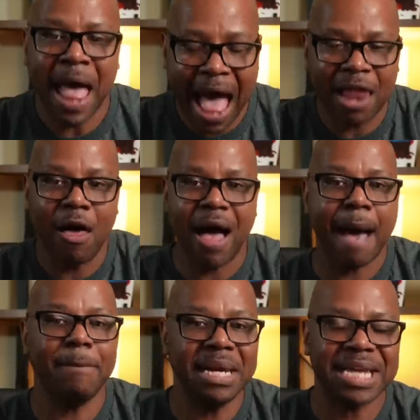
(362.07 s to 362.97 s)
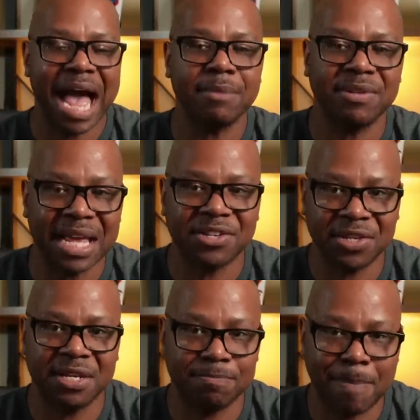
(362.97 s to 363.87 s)
How long, how many times that
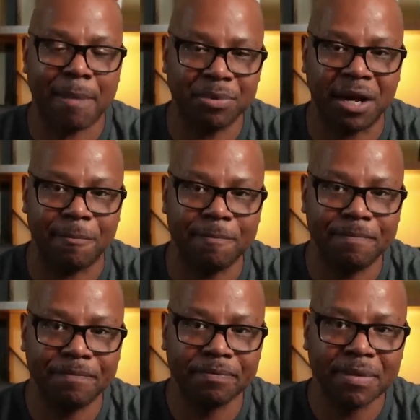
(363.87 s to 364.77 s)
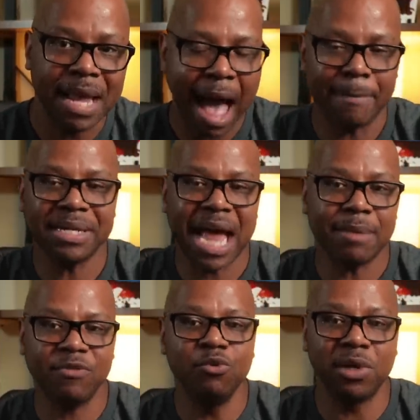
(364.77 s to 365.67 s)
sin's popped up? How many times
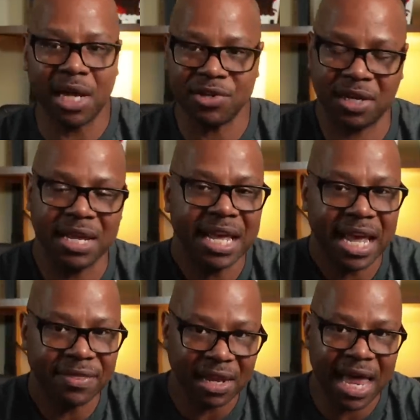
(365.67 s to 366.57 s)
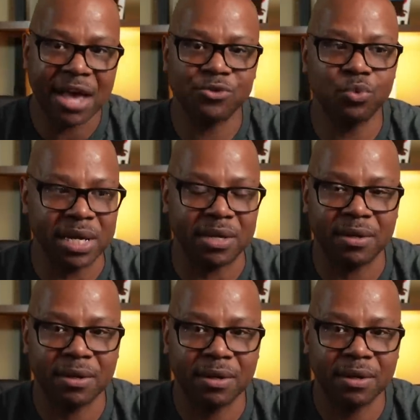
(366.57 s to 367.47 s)
have you lusted in the last week?
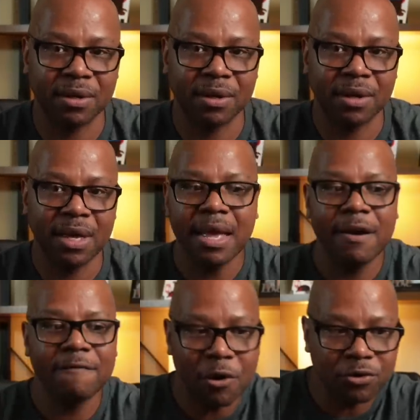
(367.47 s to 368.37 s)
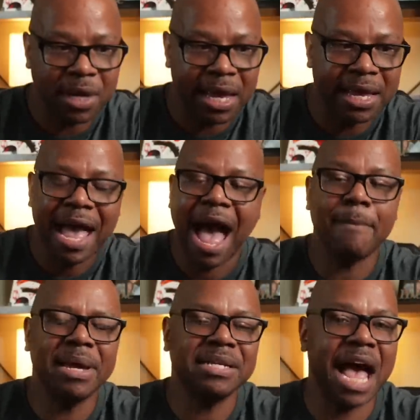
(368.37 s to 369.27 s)
First thing, how
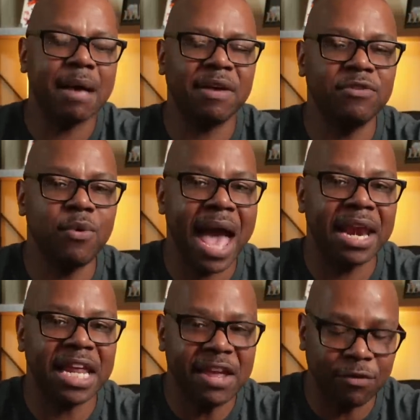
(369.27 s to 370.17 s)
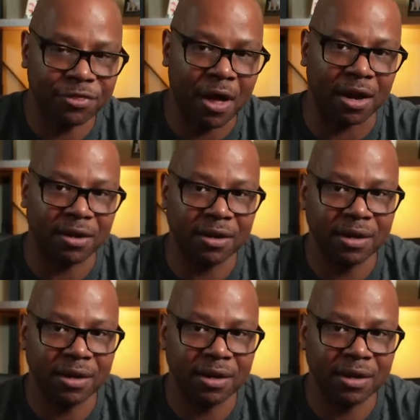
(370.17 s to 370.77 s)
many times have you had an evil thought?